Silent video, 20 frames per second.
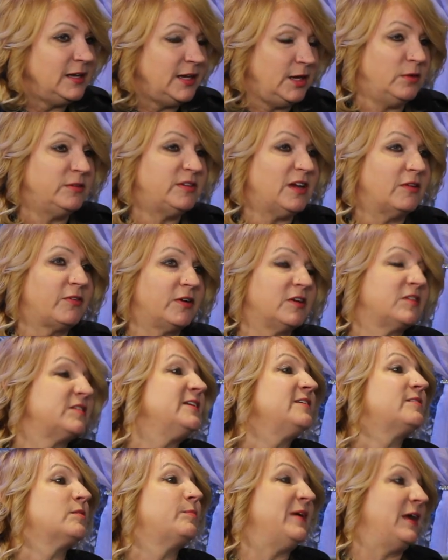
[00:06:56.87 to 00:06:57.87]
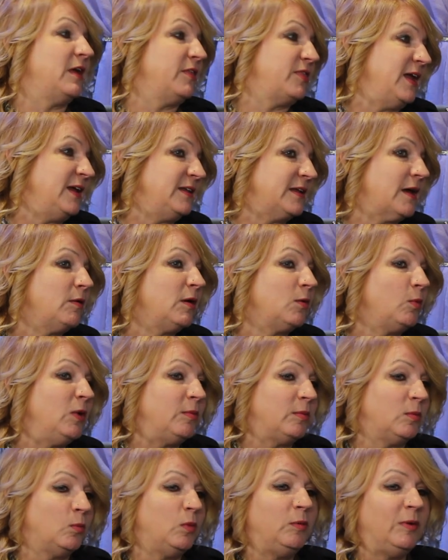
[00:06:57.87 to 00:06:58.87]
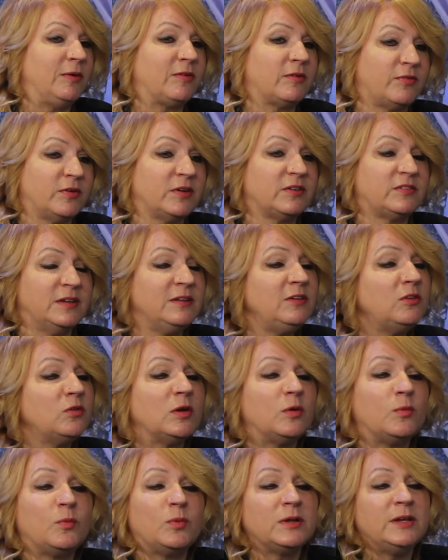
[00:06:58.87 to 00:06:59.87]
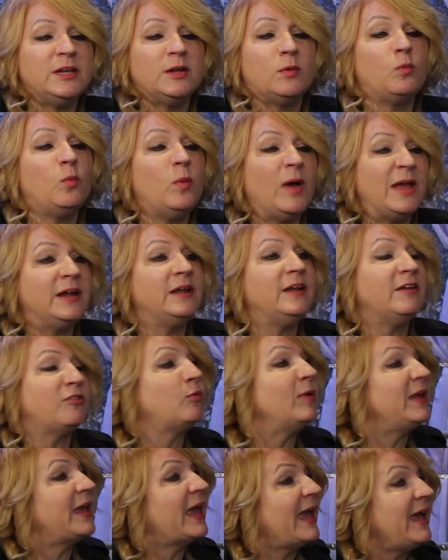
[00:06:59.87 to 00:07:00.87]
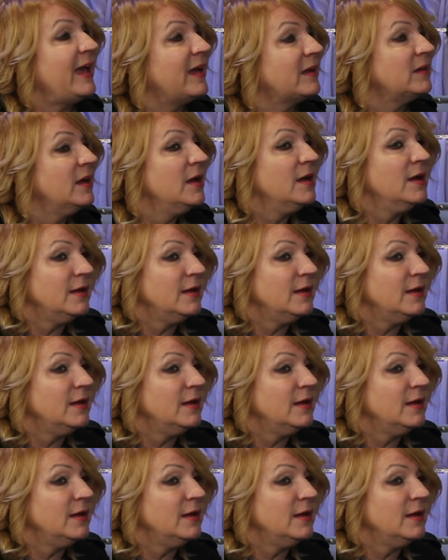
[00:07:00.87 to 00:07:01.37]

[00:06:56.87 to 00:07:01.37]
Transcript: you know, diversity is a big thing now, and we, when we were first into it, we're, you know, when and if we can,